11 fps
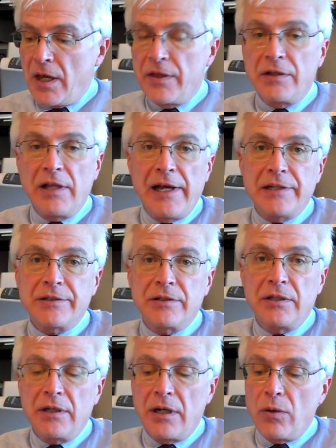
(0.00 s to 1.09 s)
And then
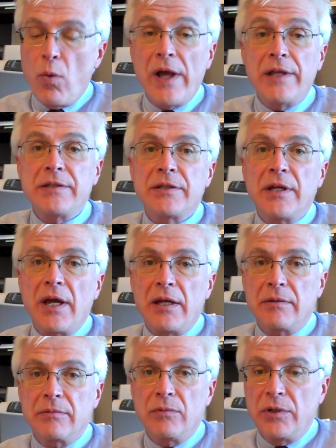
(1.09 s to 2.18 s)
lastly,
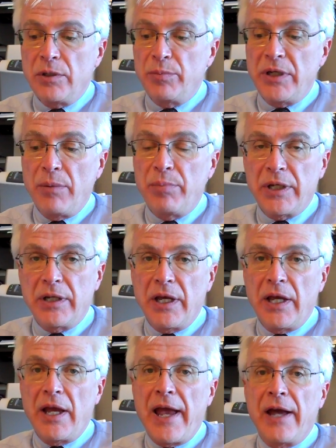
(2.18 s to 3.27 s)
Wednesday will be a big
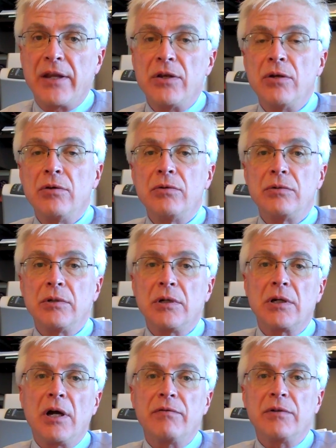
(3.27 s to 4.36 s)
day. At noon,
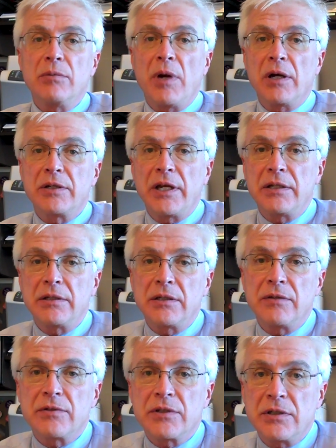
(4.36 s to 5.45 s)
Governor Mark Dayton
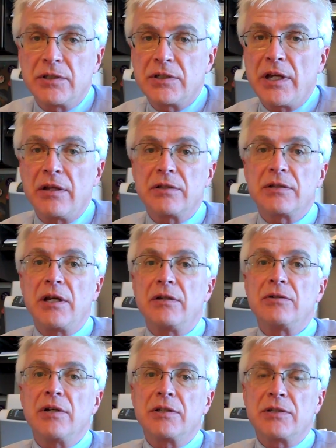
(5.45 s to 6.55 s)
gives the State of the State
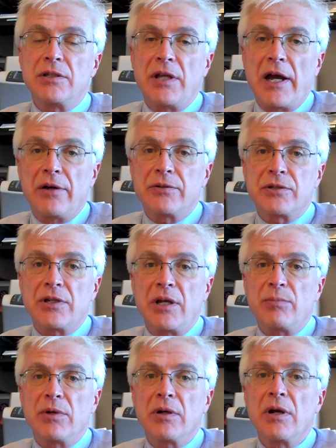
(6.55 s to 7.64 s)
address in the House
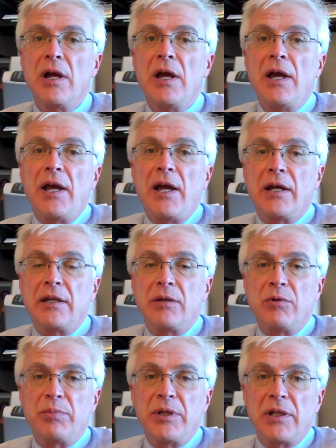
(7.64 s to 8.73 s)
chamber, and he
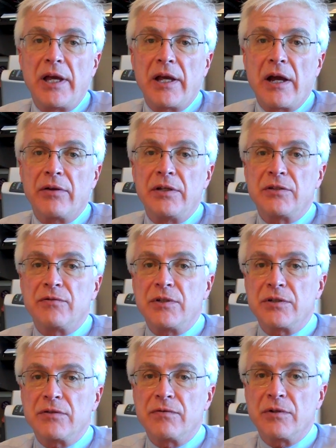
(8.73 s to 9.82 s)
will be laying out his
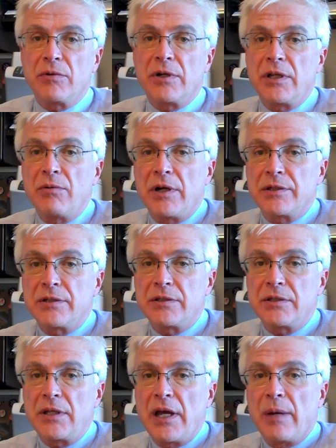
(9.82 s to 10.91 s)
vision for what he wants to
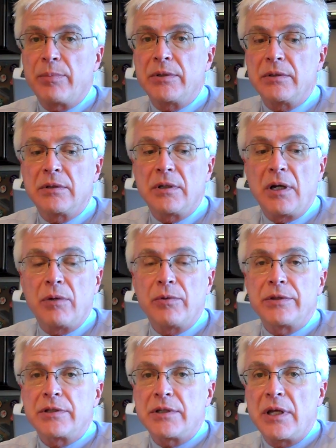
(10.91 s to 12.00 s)
see happen
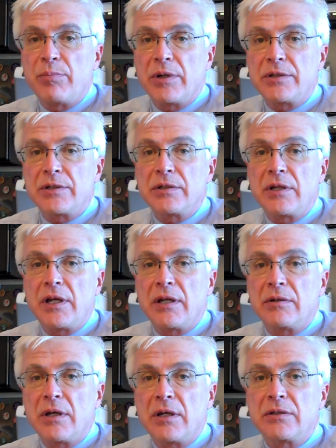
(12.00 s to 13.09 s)
with the state budget
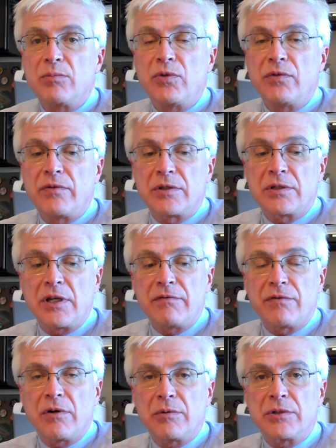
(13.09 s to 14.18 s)
and to move the state
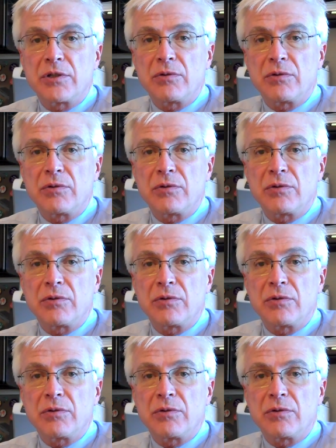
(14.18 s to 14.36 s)
forward.